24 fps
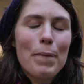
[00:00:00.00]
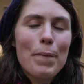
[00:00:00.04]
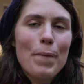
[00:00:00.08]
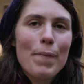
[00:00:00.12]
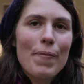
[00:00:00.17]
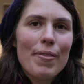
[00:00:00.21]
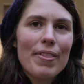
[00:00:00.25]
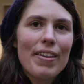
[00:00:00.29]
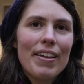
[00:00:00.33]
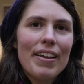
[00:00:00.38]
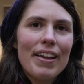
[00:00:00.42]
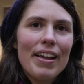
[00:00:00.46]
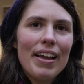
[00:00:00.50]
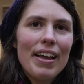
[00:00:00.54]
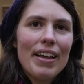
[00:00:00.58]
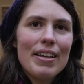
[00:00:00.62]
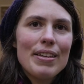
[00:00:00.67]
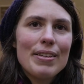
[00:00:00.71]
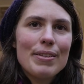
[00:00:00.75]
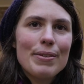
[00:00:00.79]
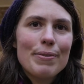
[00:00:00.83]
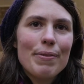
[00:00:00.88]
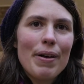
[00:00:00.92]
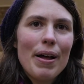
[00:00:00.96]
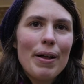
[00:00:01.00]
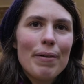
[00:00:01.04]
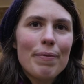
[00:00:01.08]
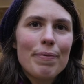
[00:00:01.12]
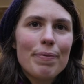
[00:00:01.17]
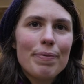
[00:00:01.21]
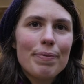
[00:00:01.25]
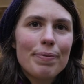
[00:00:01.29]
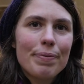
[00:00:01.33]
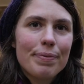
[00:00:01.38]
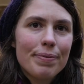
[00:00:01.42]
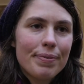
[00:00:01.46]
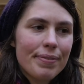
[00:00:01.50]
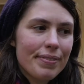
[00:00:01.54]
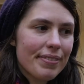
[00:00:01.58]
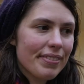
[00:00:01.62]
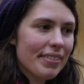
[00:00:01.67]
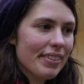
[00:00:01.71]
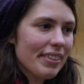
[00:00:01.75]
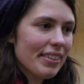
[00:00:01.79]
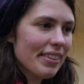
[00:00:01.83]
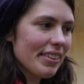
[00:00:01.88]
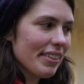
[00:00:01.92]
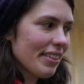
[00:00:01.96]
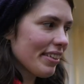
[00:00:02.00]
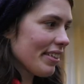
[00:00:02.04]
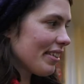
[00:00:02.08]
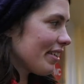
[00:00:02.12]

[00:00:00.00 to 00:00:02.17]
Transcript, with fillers: and let me have you like walk into say